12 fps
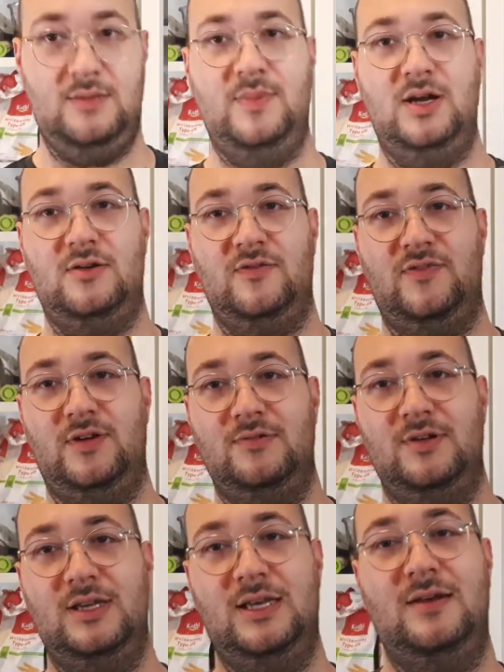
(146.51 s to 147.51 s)
the
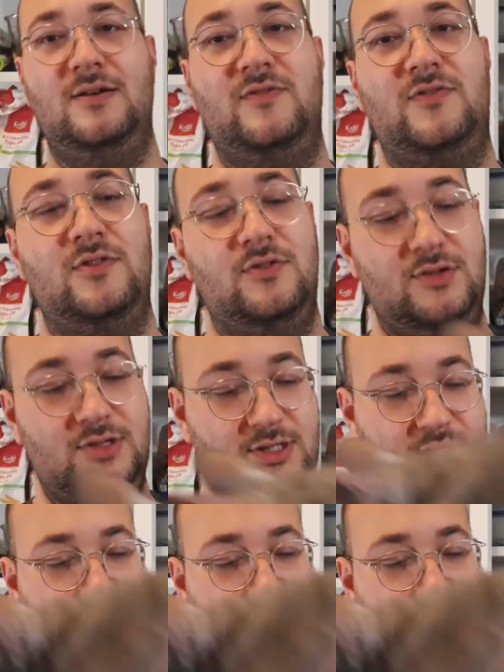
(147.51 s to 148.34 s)
microphone. Yeah, of course.